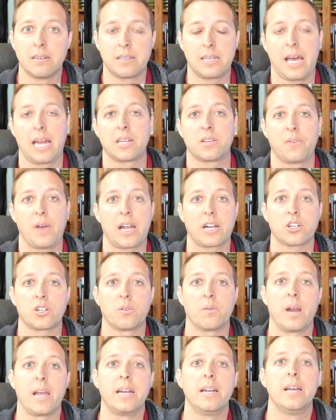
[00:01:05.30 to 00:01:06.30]

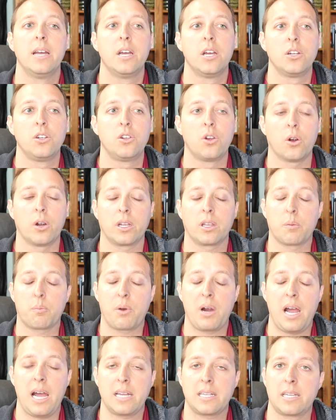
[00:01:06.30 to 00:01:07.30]
satisfaction rate. During the
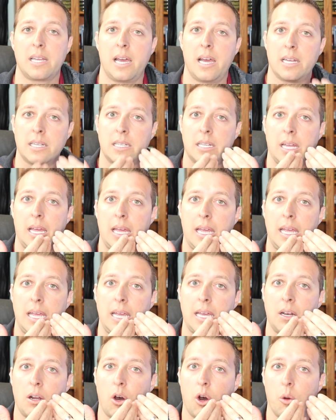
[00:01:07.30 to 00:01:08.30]
process,
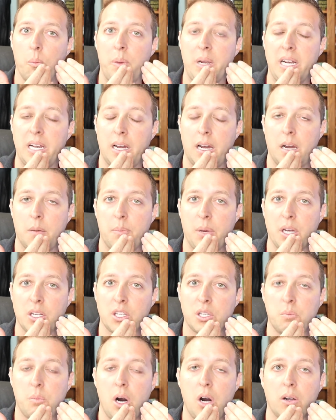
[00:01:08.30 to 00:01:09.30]
it opened up a
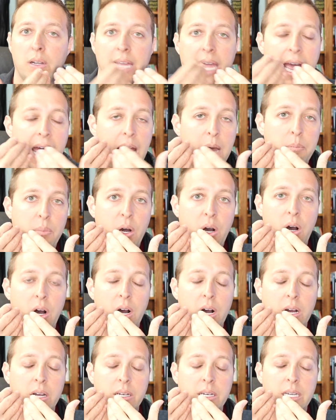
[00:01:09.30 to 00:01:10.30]
small gap
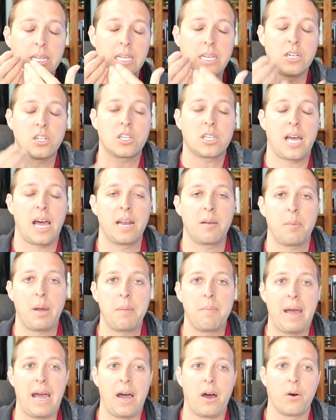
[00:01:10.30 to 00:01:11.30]
on each side of
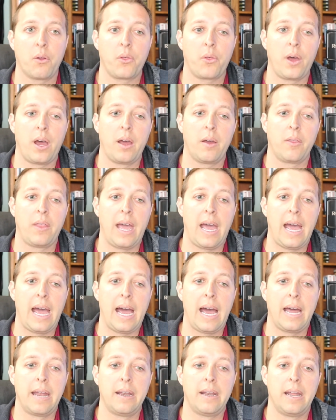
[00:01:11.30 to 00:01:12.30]
my mouth
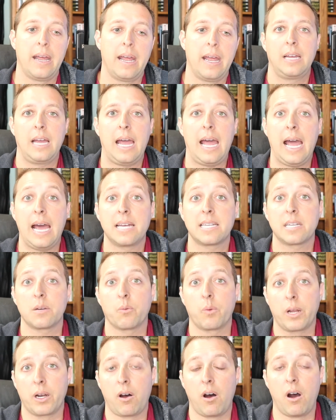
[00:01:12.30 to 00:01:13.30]
that as
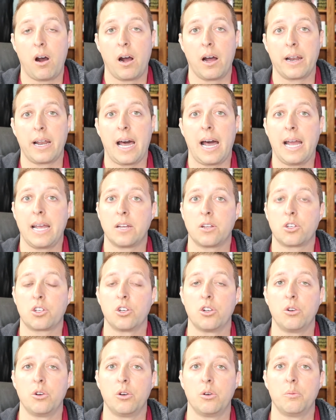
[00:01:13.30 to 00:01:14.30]
it went on, I
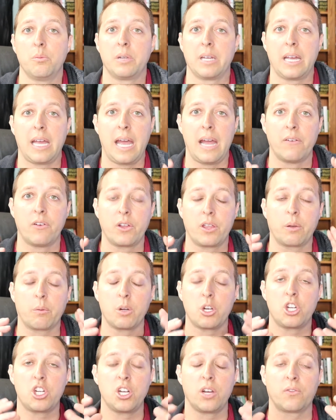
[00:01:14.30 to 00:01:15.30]
assumed everything
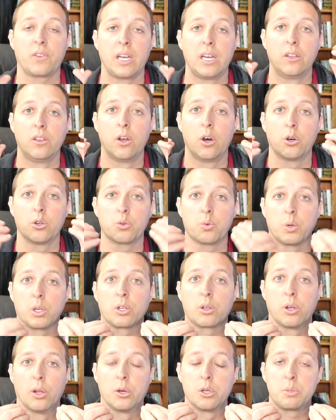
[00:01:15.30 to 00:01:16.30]
would shift and those
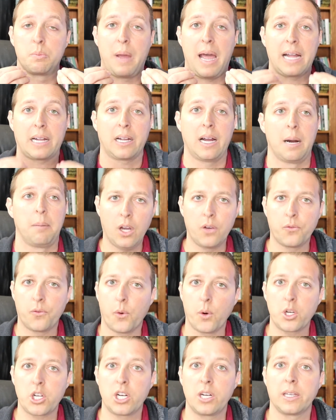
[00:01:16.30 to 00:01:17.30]
would close back up.
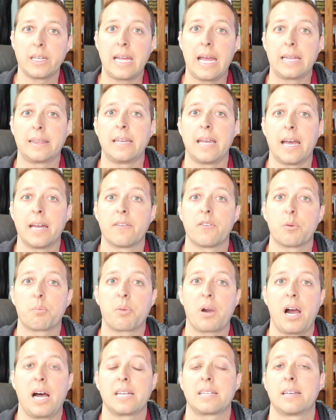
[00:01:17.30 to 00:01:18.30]
Unfortunately, at the end of the
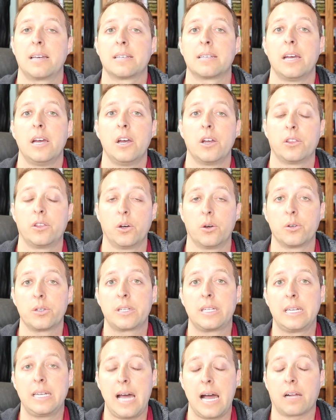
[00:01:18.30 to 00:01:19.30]
process,
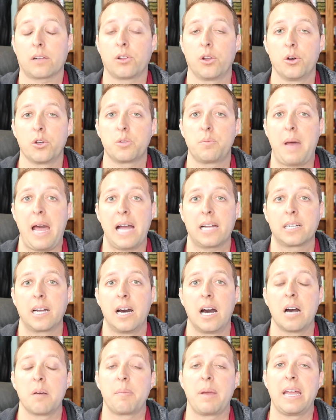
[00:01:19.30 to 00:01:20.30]
those did not close back
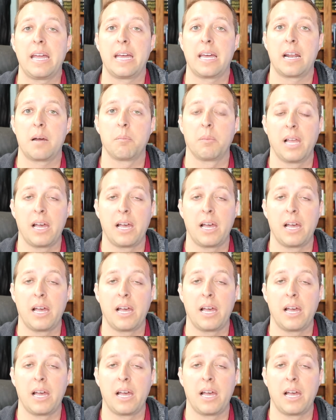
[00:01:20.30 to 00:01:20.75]
up and I'm